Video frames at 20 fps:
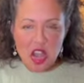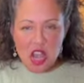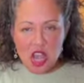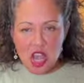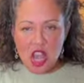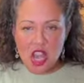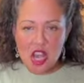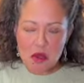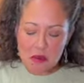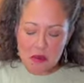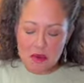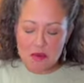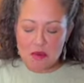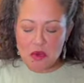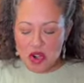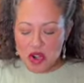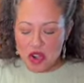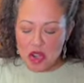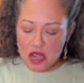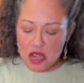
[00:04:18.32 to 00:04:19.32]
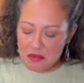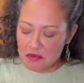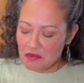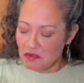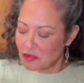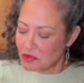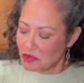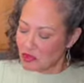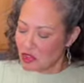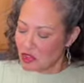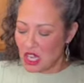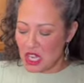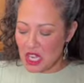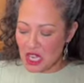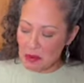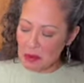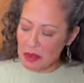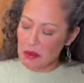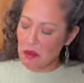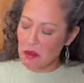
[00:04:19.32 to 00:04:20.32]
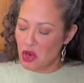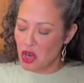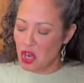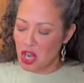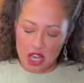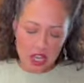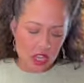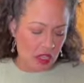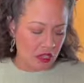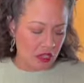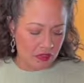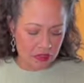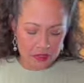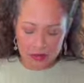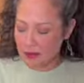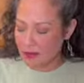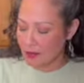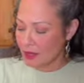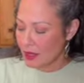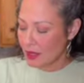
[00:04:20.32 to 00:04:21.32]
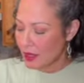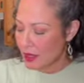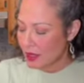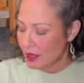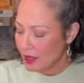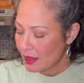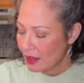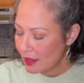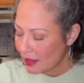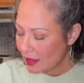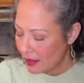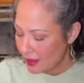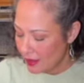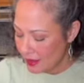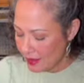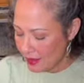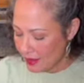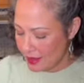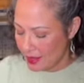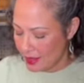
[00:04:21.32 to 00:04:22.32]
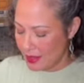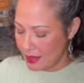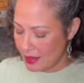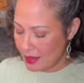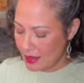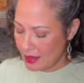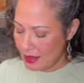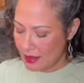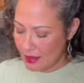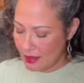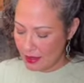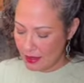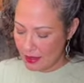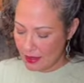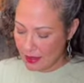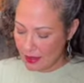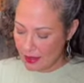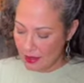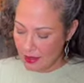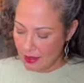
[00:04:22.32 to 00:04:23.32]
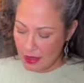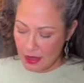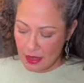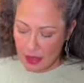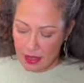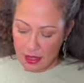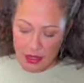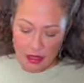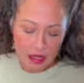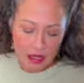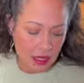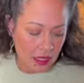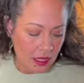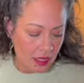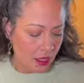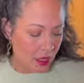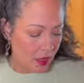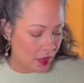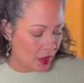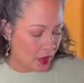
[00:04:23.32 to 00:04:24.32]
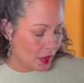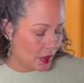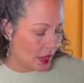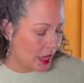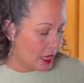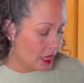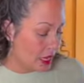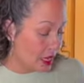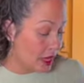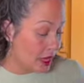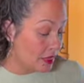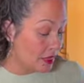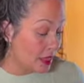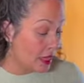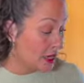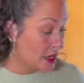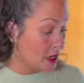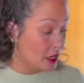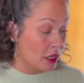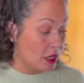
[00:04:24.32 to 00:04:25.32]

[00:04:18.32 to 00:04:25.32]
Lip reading: A little bit more love. All right, that can go away, and then